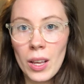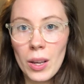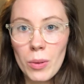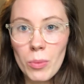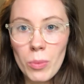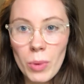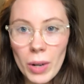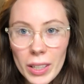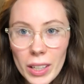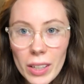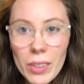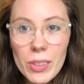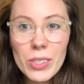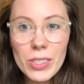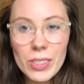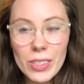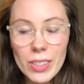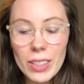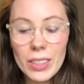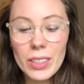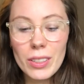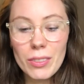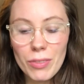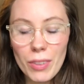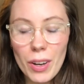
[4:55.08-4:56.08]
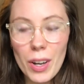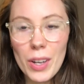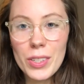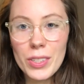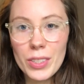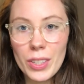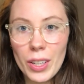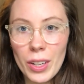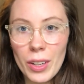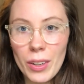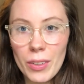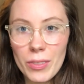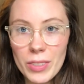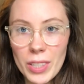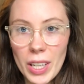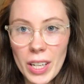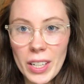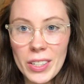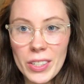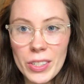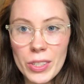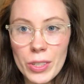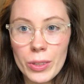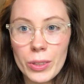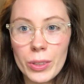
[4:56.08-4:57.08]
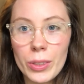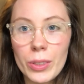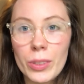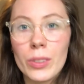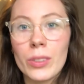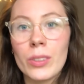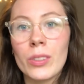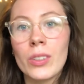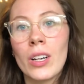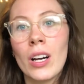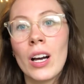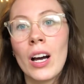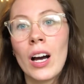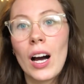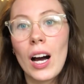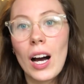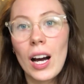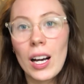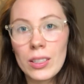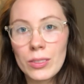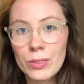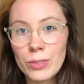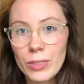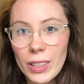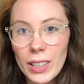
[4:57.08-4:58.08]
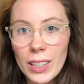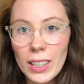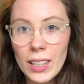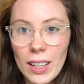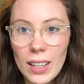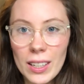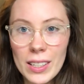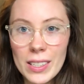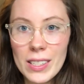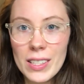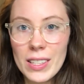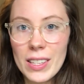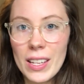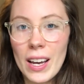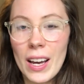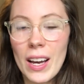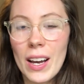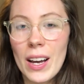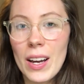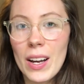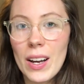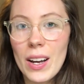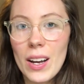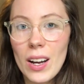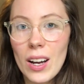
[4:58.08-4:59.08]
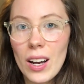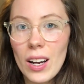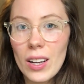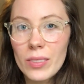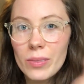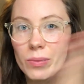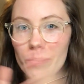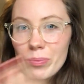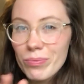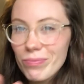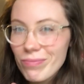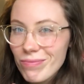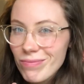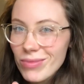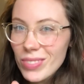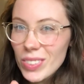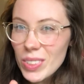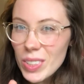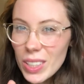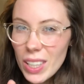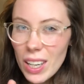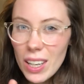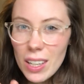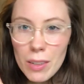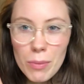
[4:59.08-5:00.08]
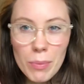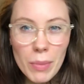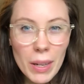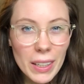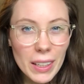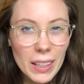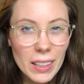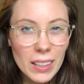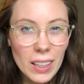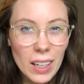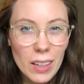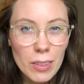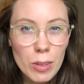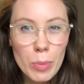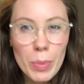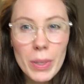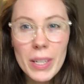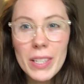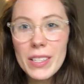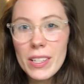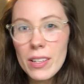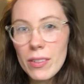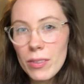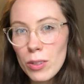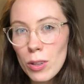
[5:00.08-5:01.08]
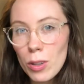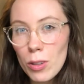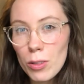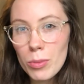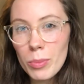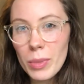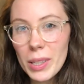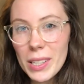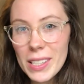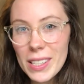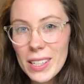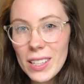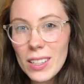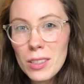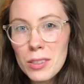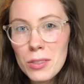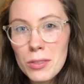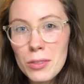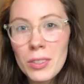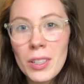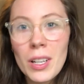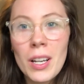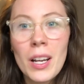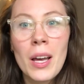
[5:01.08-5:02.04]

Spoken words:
When I was doing the first coat of Danish oil, I realised that was kind of making life a bit difficult for myself